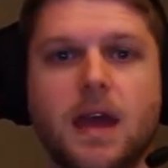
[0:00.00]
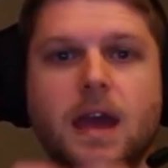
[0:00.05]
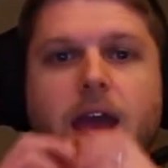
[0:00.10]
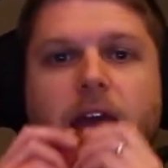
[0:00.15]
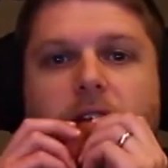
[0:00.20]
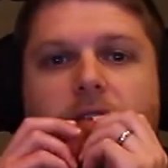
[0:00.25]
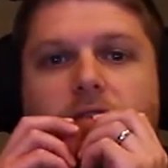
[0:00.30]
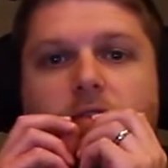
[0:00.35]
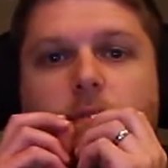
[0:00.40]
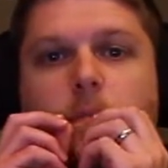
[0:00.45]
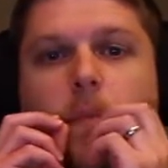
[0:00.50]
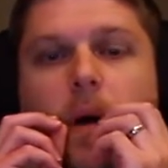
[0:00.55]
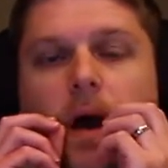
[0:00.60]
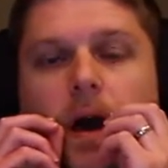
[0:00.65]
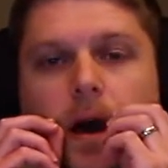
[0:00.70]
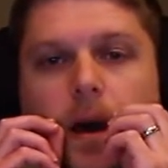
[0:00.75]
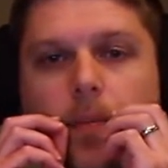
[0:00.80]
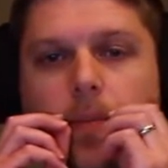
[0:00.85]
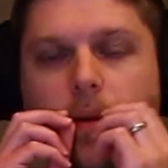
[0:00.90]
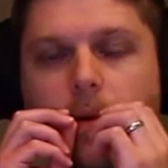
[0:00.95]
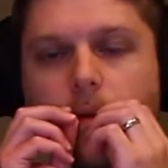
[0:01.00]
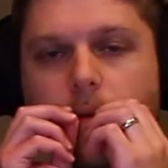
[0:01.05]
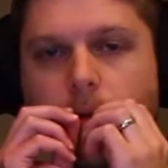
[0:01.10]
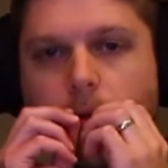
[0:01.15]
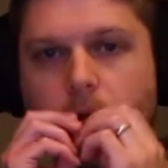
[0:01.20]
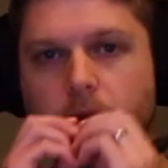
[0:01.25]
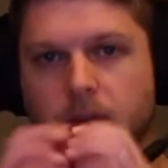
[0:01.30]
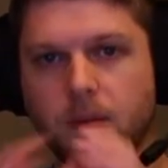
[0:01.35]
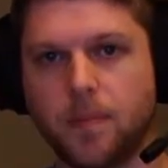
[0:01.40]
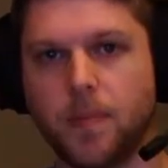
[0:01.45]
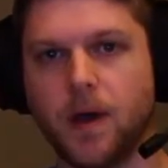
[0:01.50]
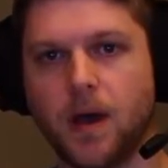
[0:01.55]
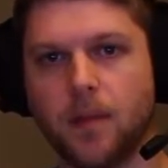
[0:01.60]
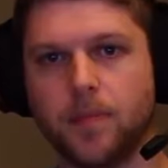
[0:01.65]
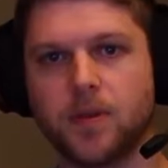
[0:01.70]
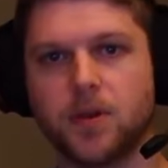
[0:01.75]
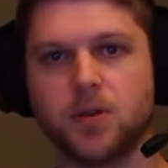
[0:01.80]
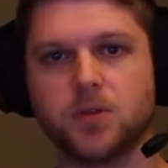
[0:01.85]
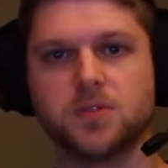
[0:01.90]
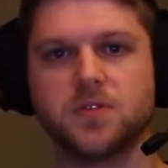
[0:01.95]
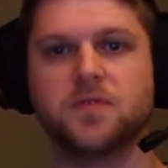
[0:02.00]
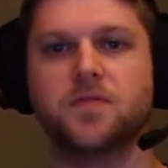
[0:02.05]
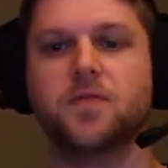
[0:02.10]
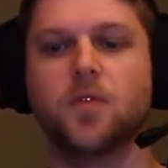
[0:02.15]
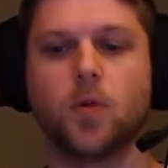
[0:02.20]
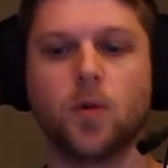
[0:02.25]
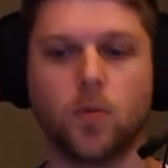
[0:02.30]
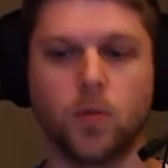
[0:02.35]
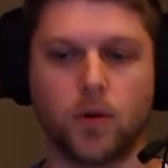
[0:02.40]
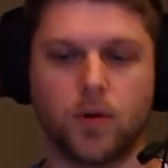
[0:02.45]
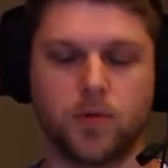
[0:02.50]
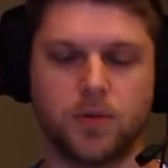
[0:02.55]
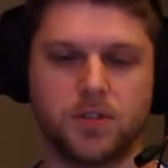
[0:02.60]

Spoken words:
And if you pop, the pop goes forward,